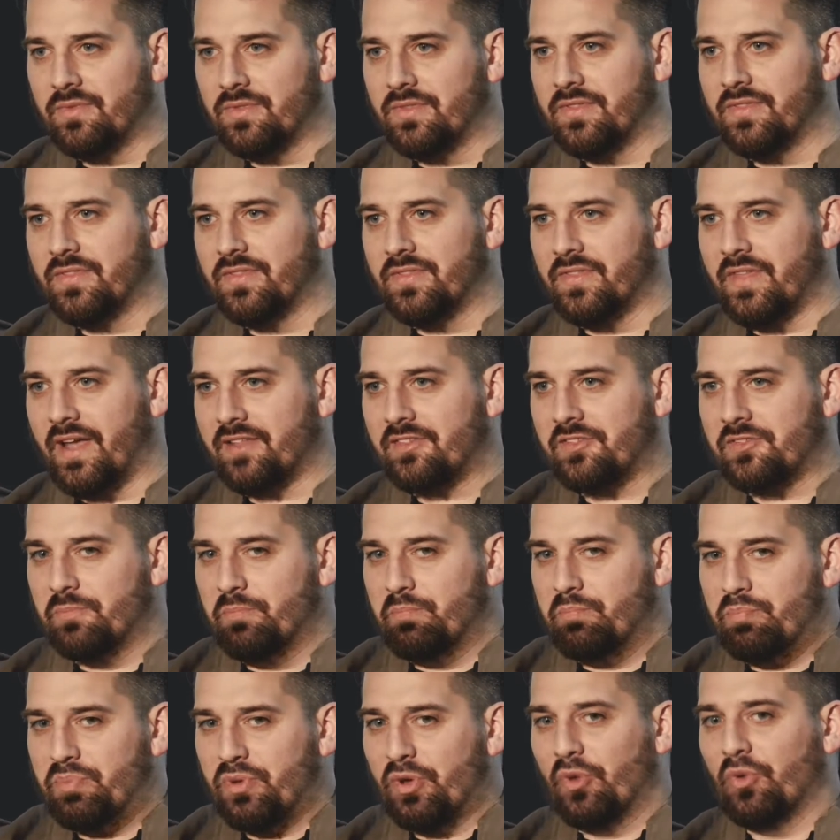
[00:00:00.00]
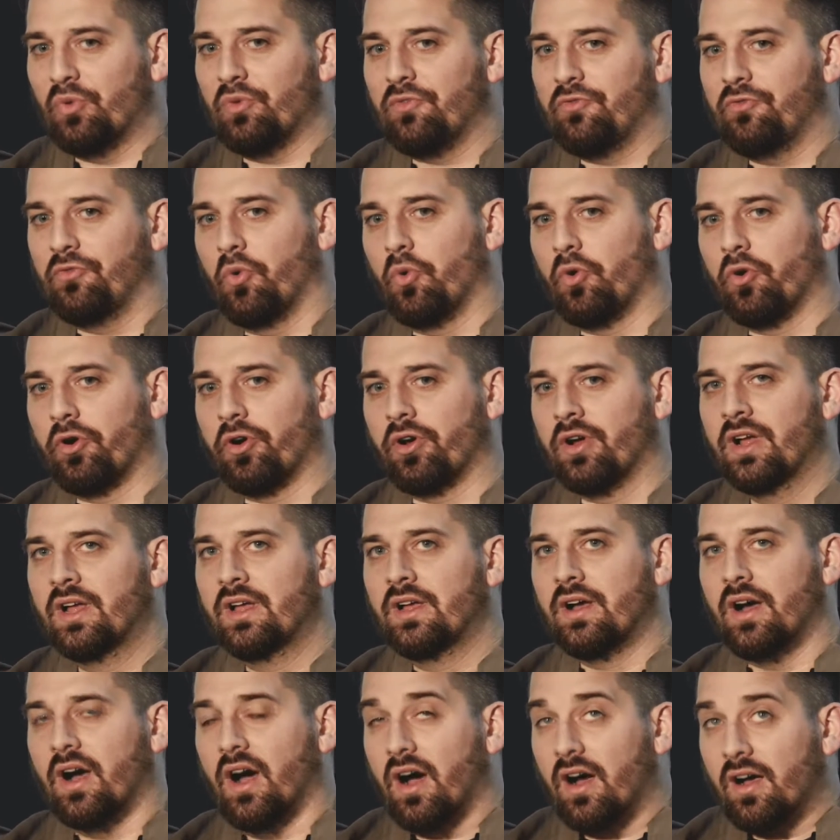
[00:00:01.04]
that's built for
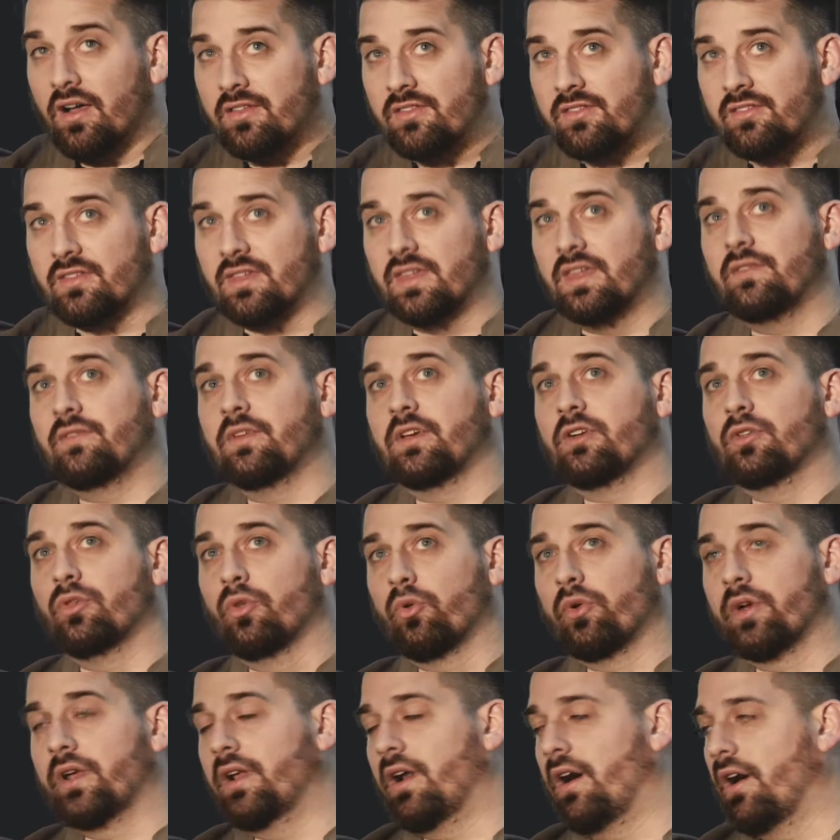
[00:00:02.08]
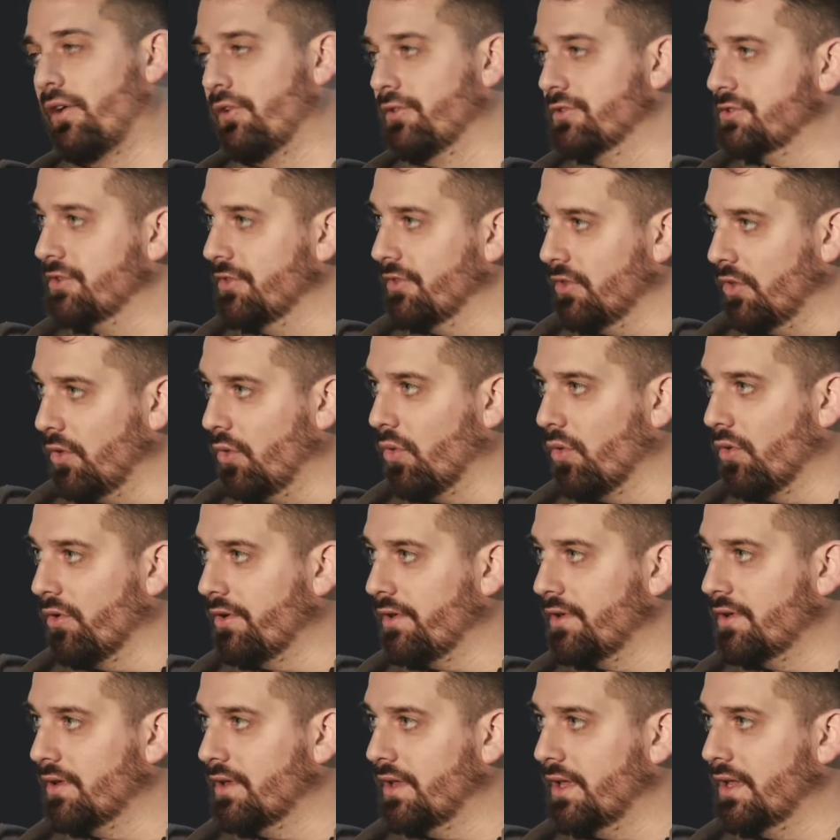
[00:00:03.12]
us giving glory and honor to the Lord,
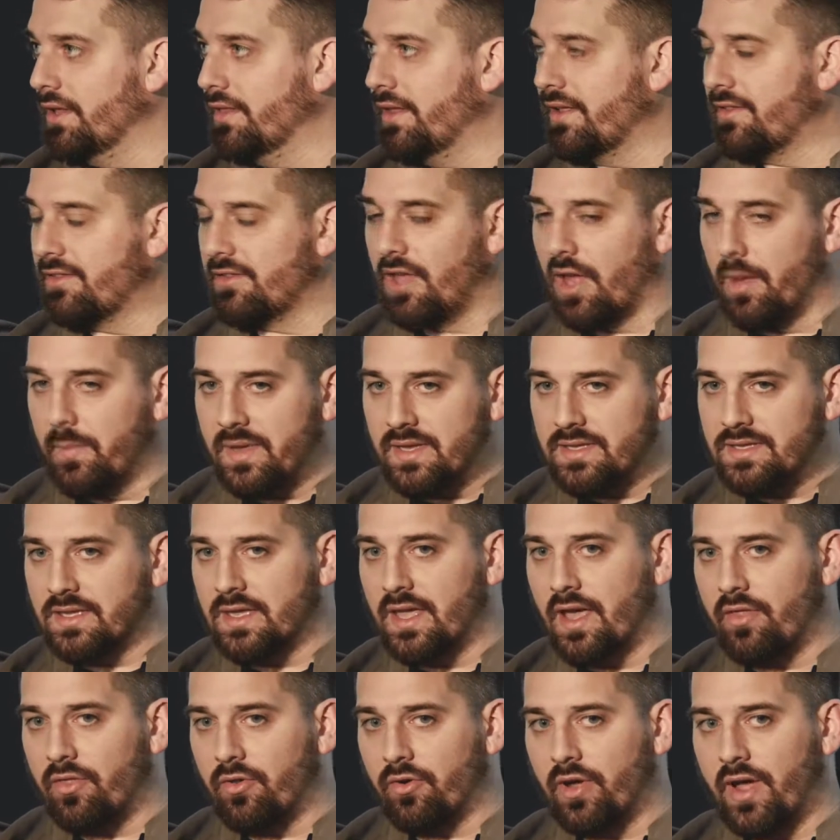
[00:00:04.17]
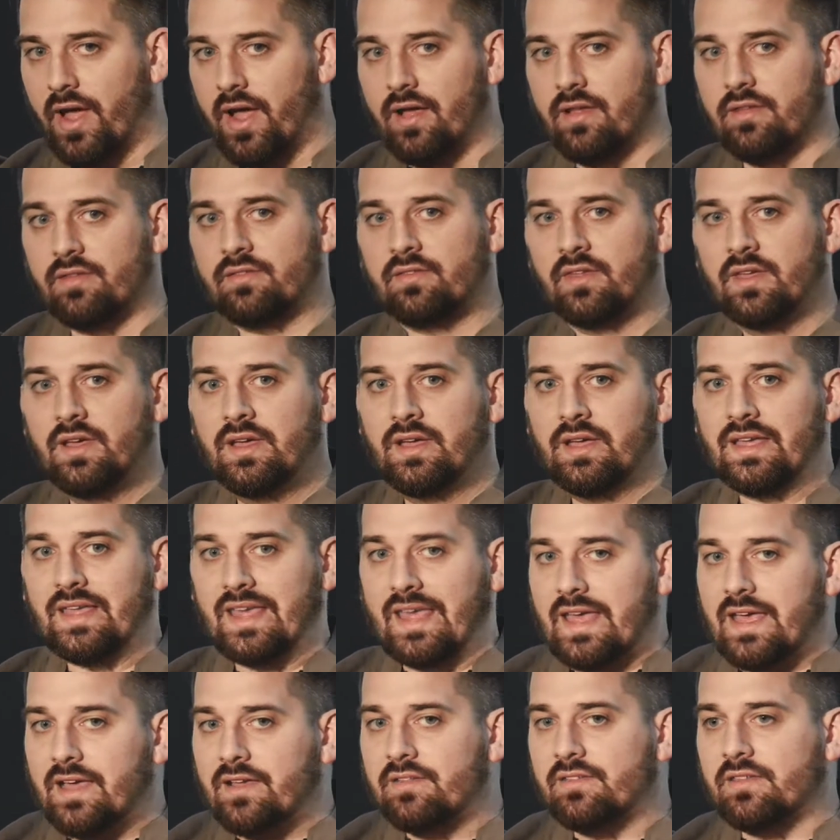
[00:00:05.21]
and that's coming together as
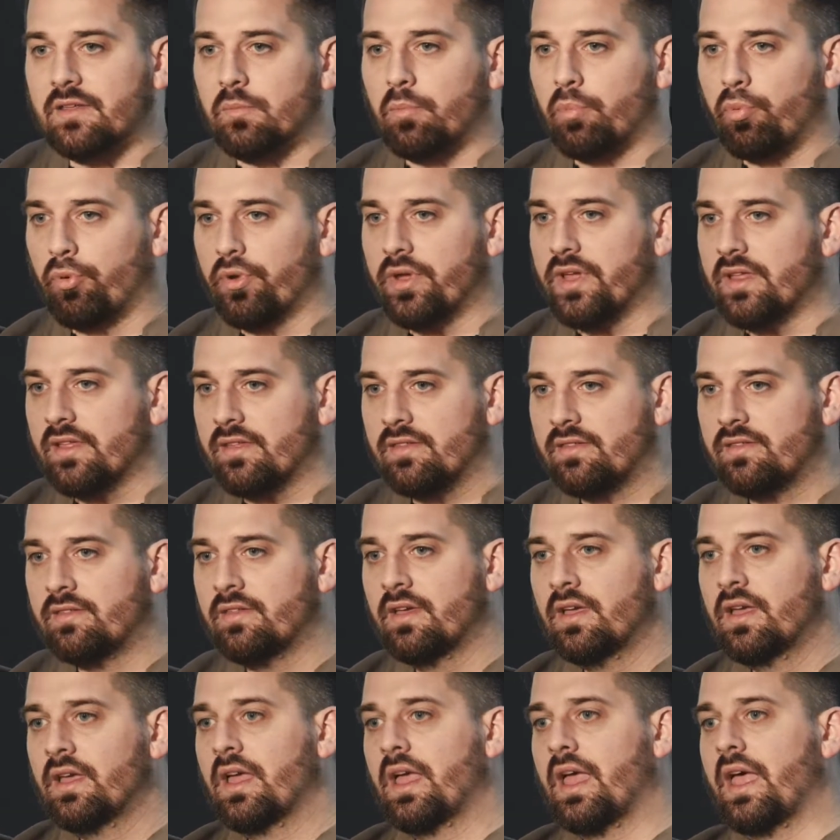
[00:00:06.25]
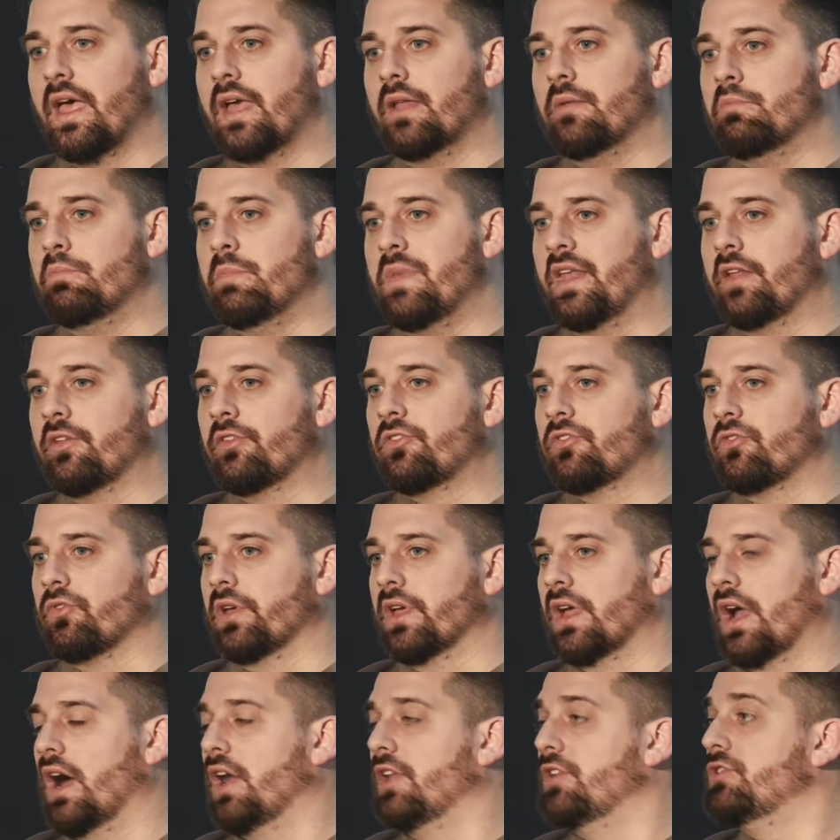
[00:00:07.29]
kings and priests and
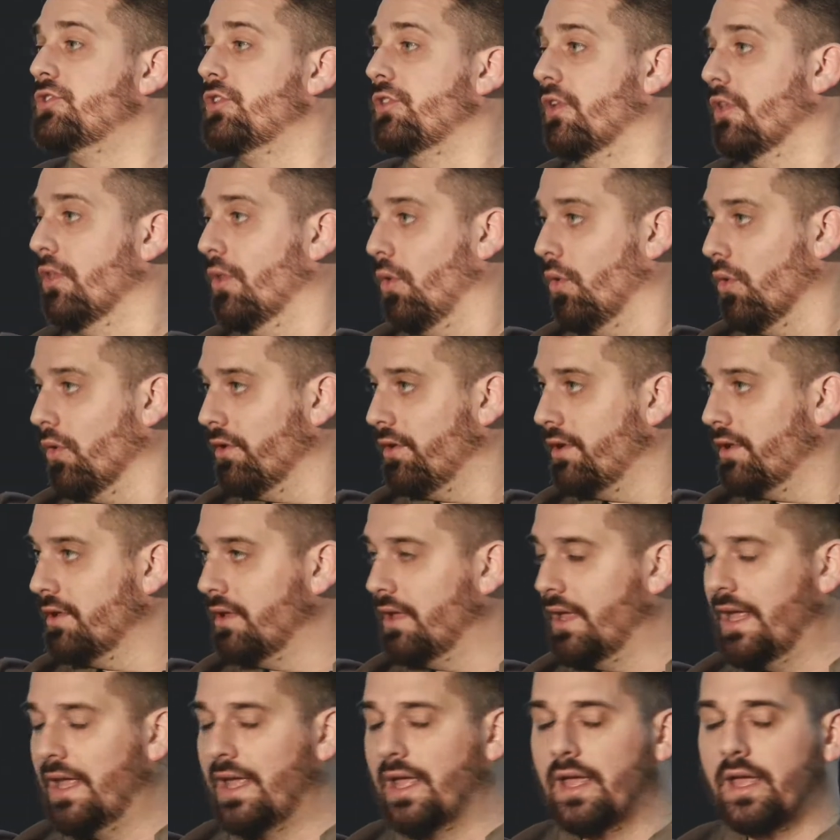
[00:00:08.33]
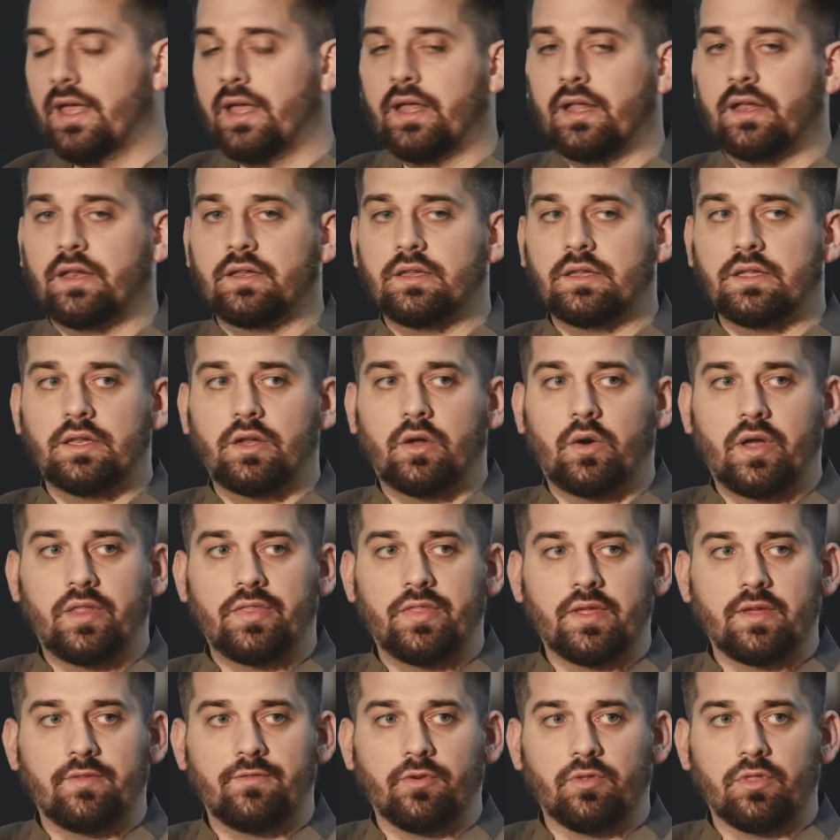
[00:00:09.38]
ministering unto the Lord. And I
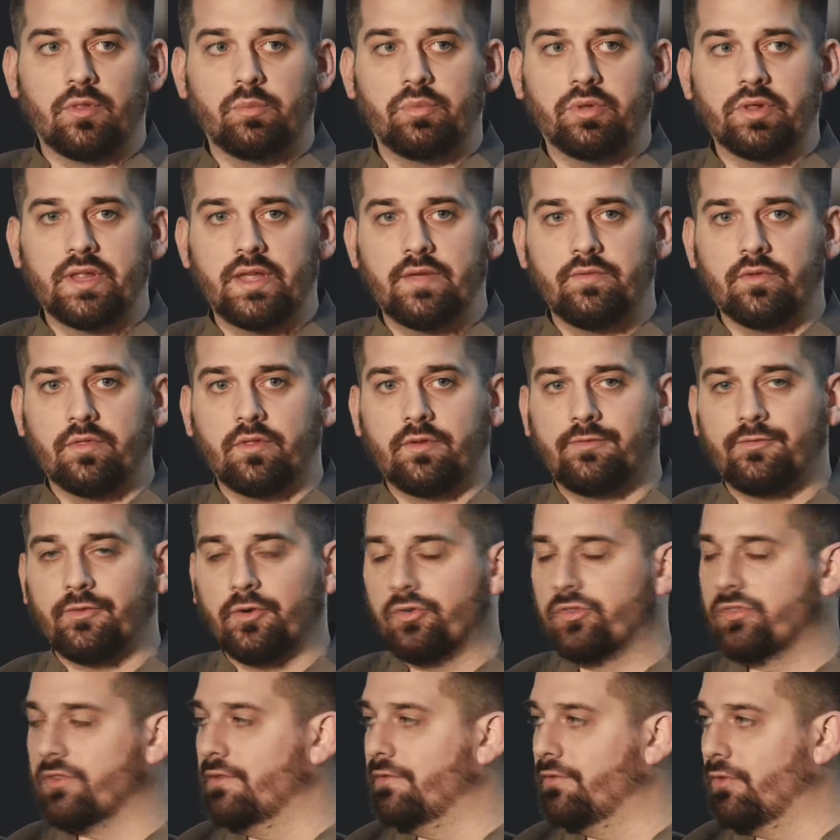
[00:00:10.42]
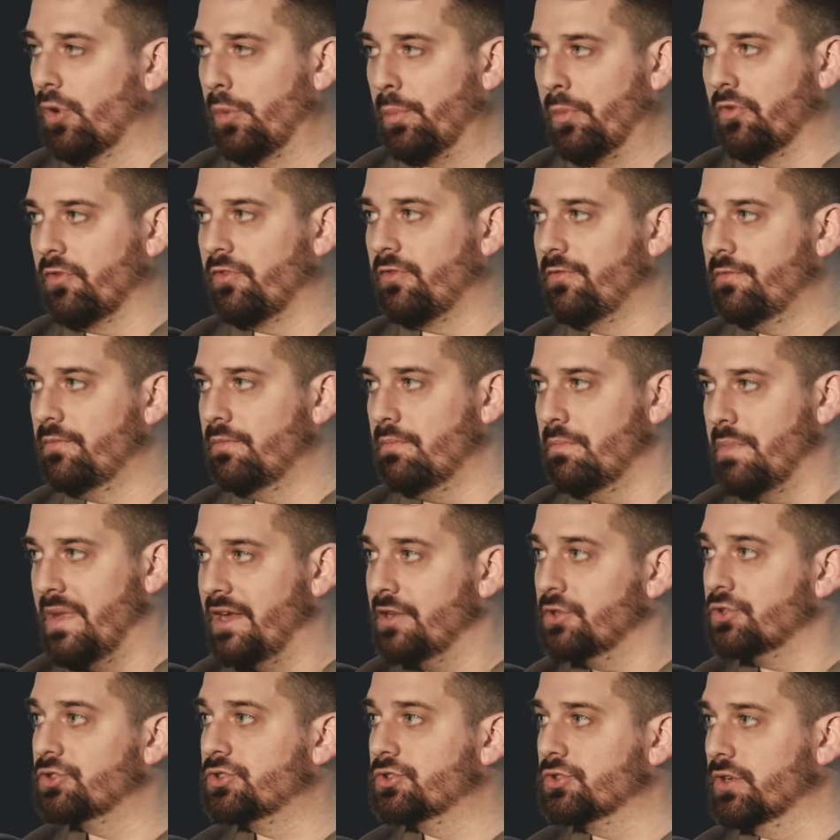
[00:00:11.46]
think for the believer, the first and foremost
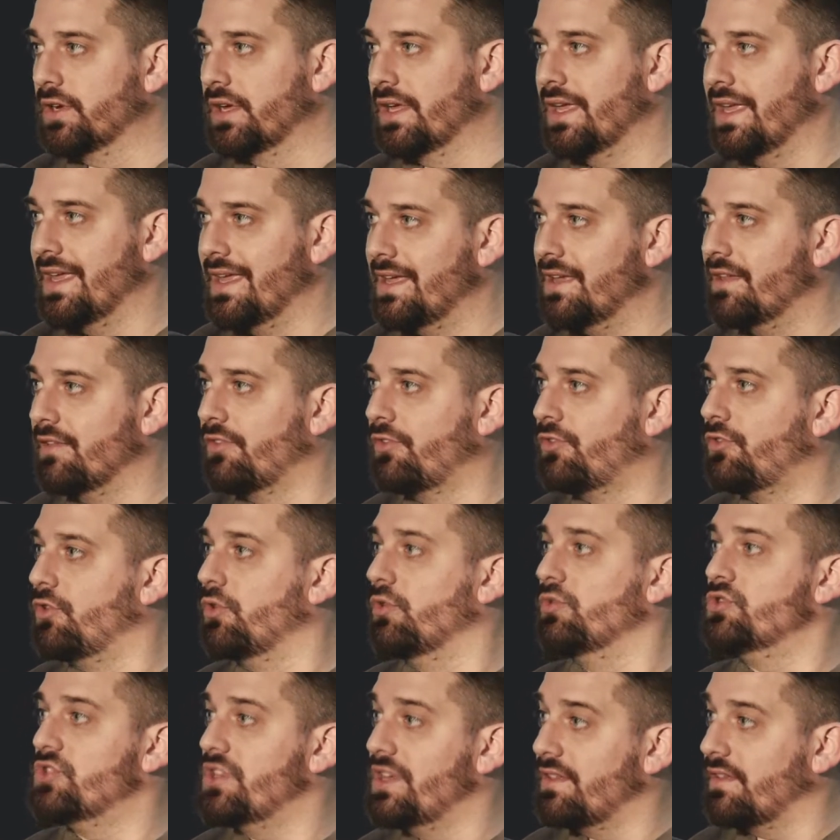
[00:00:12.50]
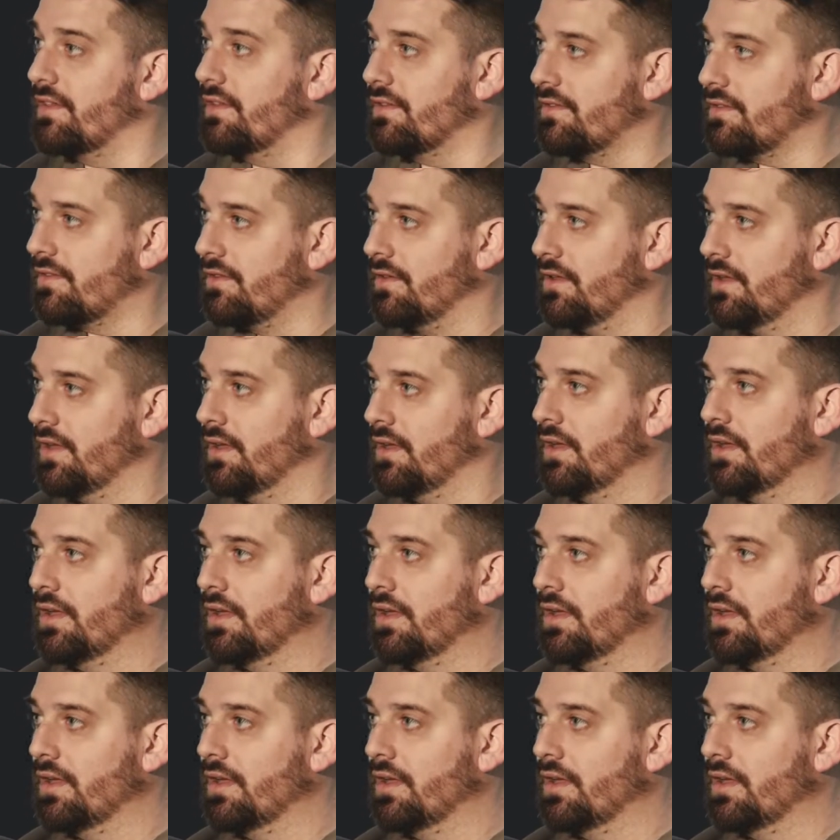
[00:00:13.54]
ministry is to Jesus.